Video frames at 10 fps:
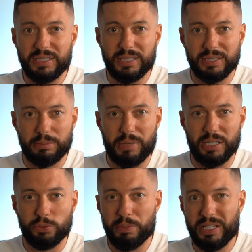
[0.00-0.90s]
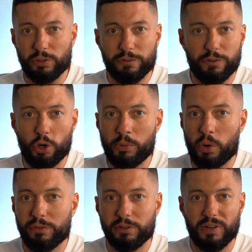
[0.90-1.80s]
systemized. We make the
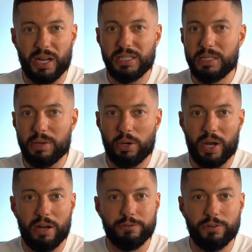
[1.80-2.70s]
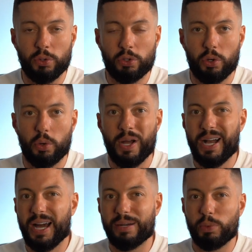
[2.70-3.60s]
formal offer by email and phone call,
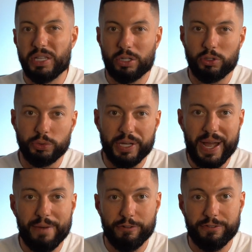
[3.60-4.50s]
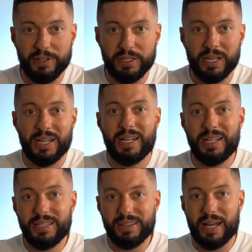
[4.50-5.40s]
and we include everything
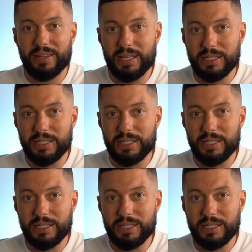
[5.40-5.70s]
that they